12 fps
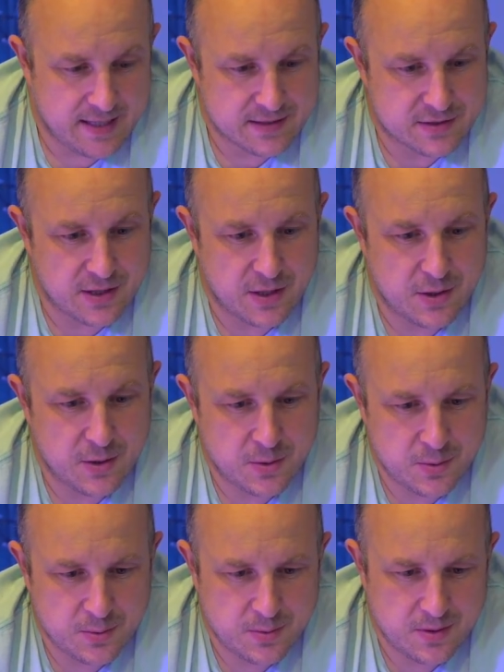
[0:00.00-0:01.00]

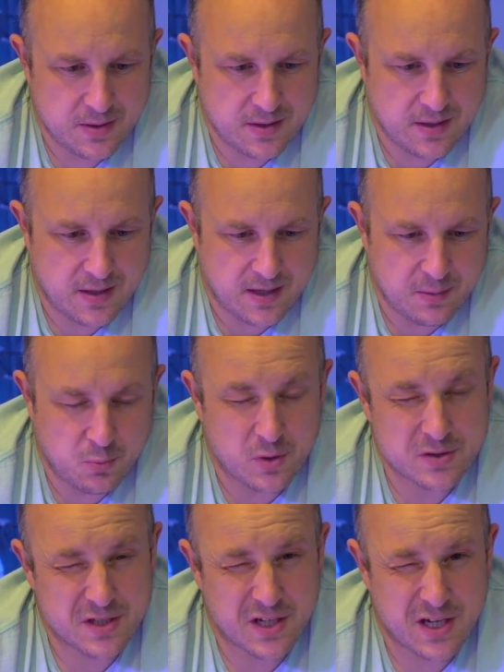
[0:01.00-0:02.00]
So I
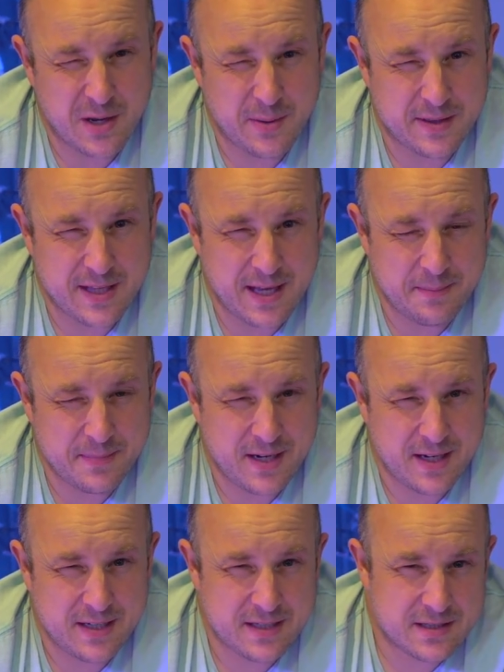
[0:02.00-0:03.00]
was going to go with them, then
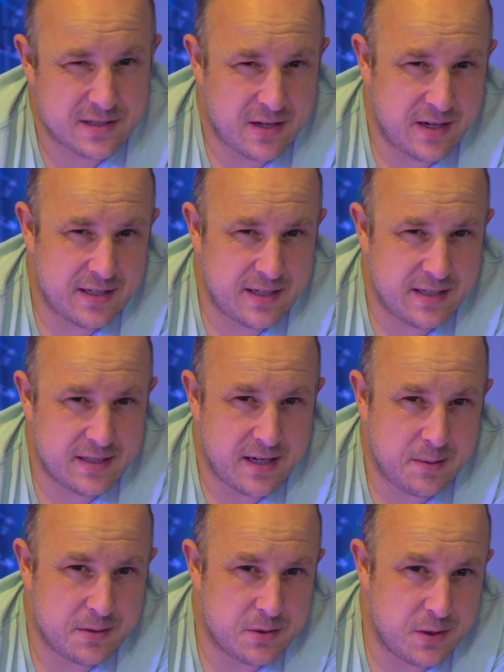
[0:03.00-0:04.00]
I decided
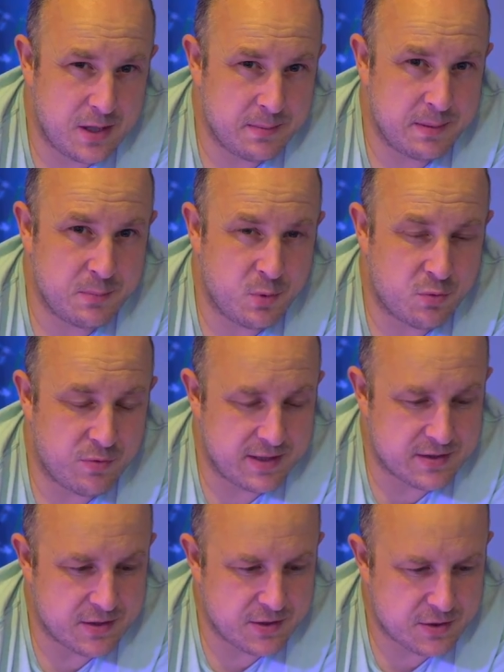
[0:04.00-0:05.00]
I would do a little bit more
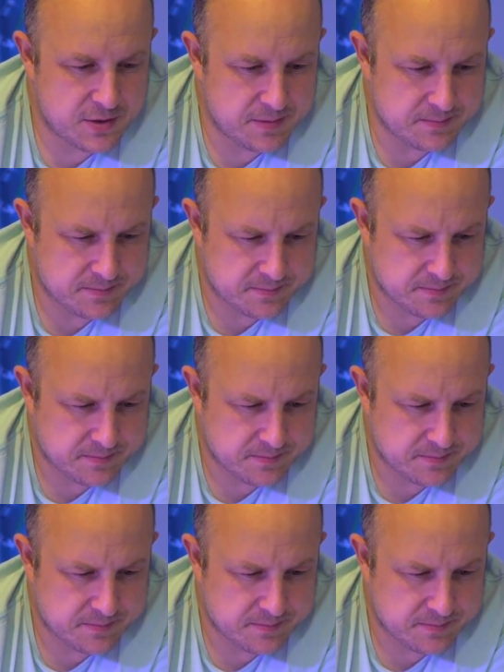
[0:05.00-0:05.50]
research.